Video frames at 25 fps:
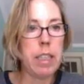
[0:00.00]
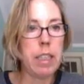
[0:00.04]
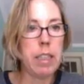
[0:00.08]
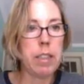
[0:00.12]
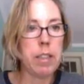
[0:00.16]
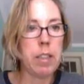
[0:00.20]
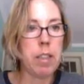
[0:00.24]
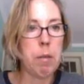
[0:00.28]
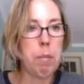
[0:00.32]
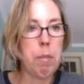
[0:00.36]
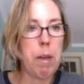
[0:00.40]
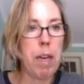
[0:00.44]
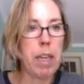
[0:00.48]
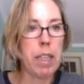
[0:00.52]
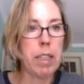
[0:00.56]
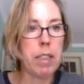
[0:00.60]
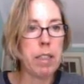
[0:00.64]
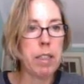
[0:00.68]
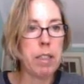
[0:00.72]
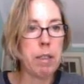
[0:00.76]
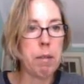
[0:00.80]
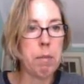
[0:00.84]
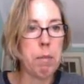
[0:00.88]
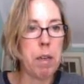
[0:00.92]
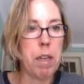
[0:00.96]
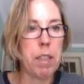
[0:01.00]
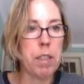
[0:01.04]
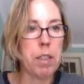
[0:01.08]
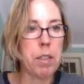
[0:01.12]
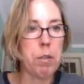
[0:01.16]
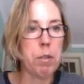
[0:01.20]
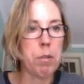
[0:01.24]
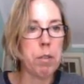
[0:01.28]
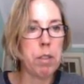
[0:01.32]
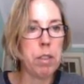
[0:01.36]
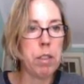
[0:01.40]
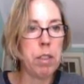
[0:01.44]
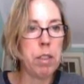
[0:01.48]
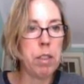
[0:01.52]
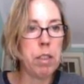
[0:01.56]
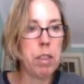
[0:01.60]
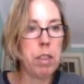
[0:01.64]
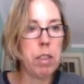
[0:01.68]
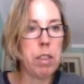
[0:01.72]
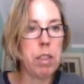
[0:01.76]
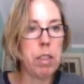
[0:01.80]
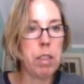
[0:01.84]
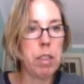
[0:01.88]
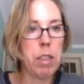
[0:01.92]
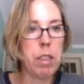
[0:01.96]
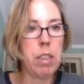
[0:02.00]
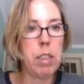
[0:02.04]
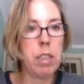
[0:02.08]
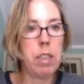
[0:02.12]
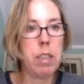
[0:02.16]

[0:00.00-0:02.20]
let's go back to the modules.